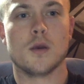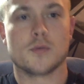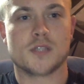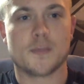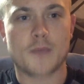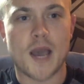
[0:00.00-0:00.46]

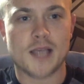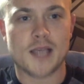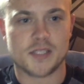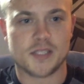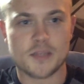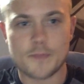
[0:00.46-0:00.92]
What's up,
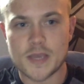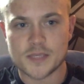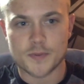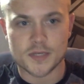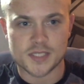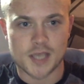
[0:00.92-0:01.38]
guys? It's the
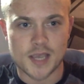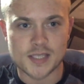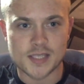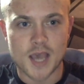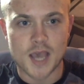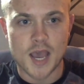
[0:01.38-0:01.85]
Baseball
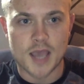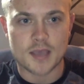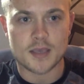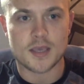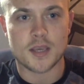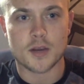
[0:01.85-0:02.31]
Science Guy
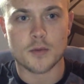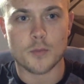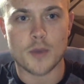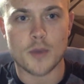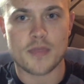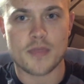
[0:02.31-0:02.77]
here
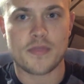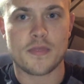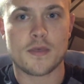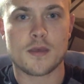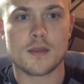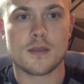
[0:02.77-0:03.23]
with
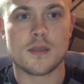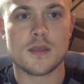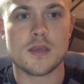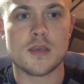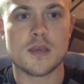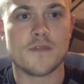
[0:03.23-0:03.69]

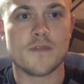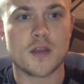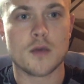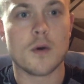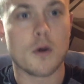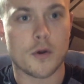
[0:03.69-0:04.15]
the
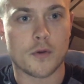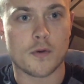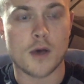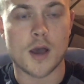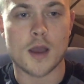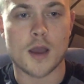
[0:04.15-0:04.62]
video article
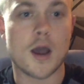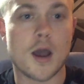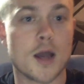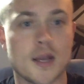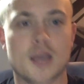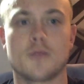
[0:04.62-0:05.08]
on
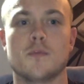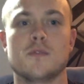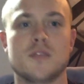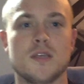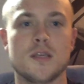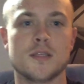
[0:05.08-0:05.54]
on-deck
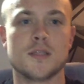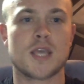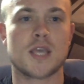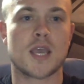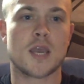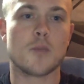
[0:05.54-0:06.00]
routines
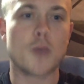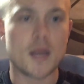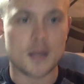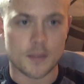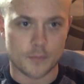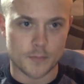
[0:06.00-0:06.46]
and
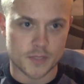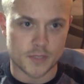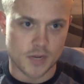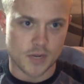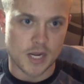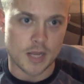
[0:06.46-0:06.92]
weighted implement
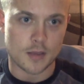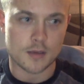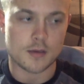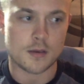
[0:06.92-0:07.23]
training.